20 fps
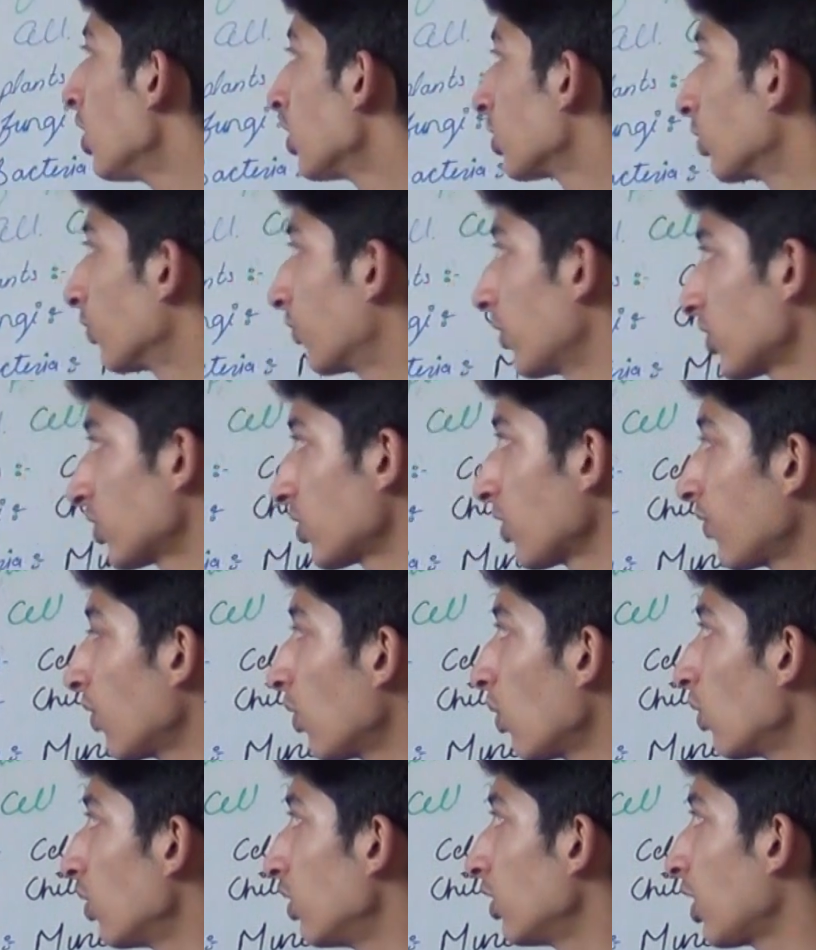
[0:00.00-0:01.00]
So, first of
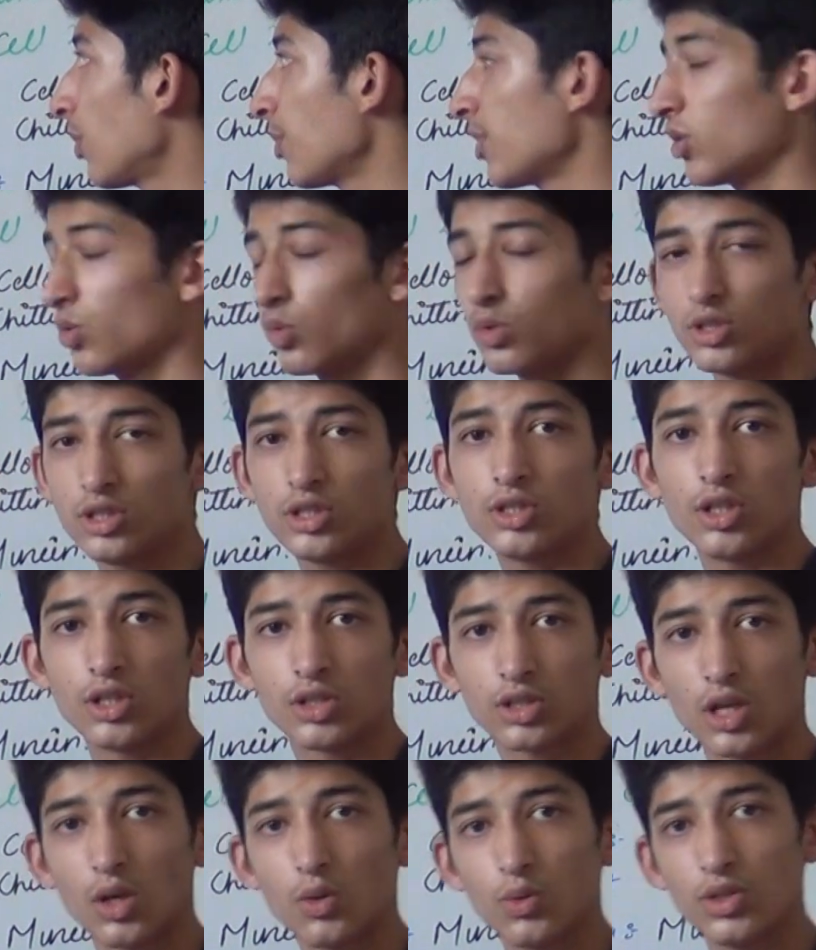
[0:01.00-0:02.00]
all, coming towards the
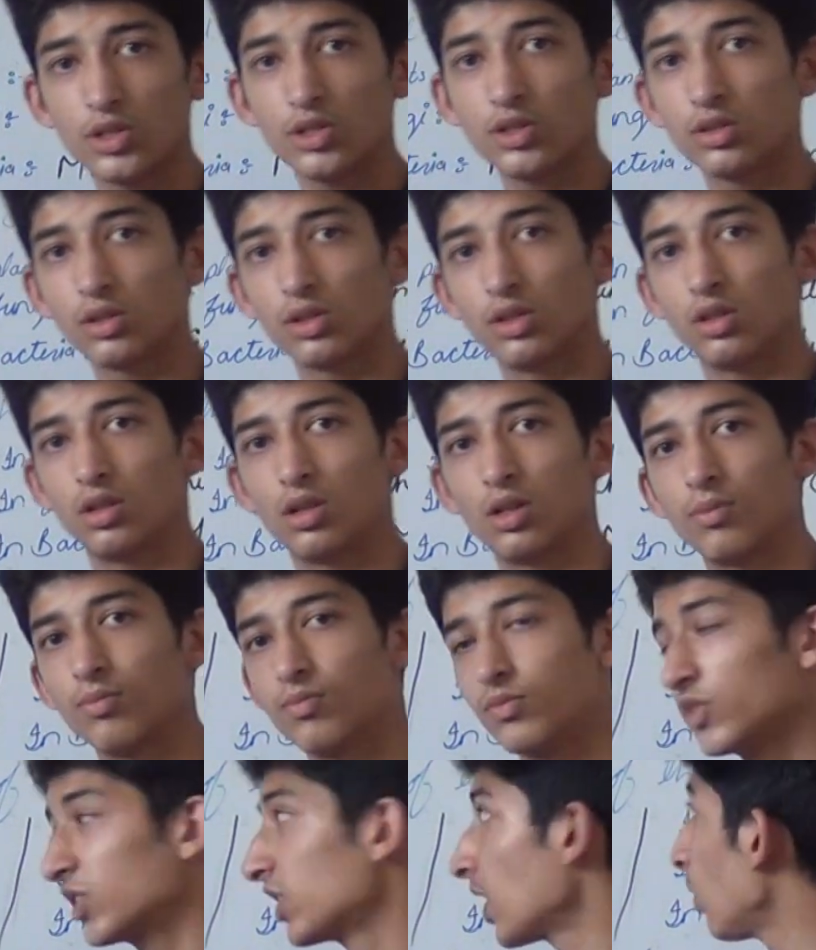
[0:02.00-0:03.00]
discoveries,
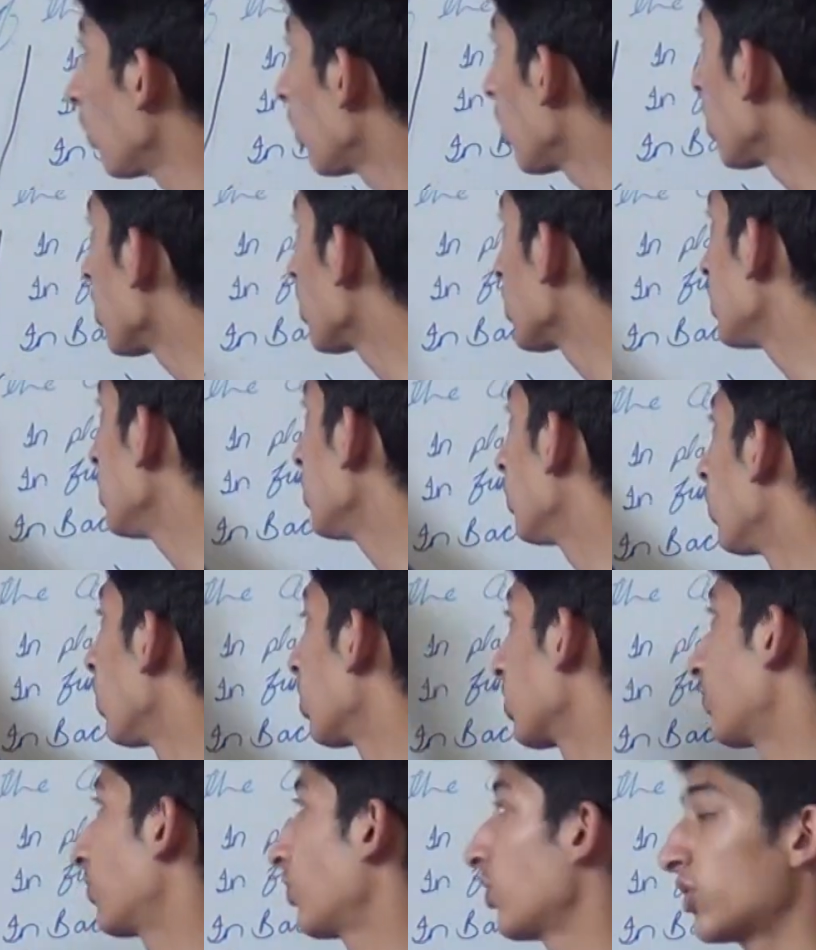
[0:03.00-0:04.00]
cell wall
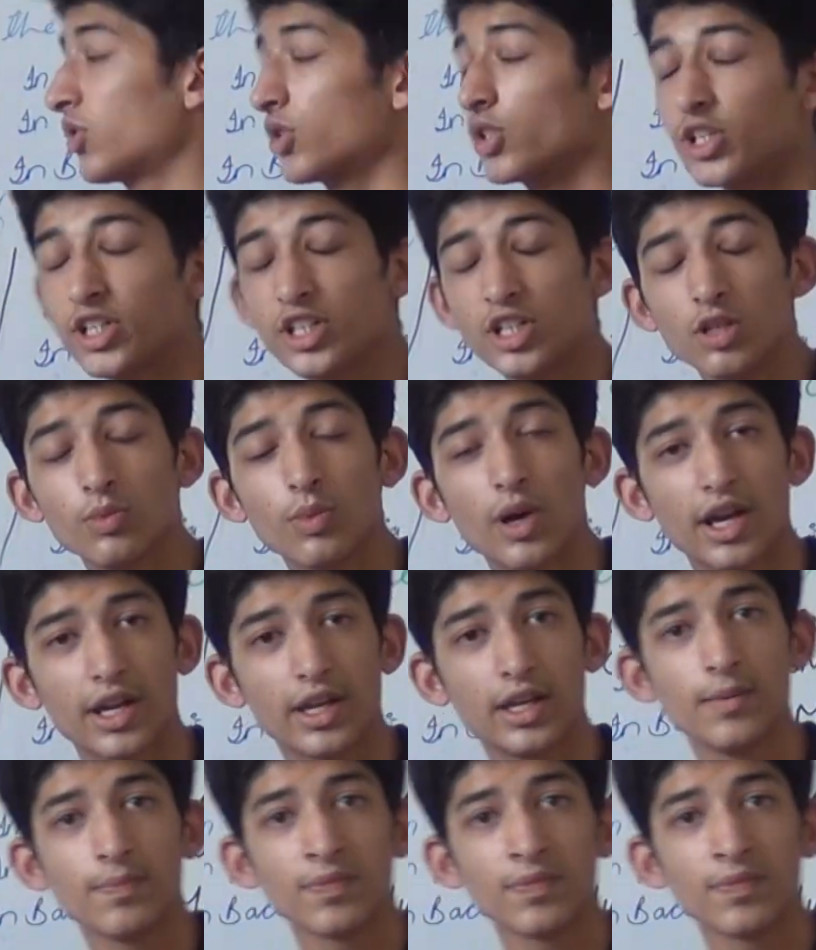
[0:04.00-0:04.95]
was first studied by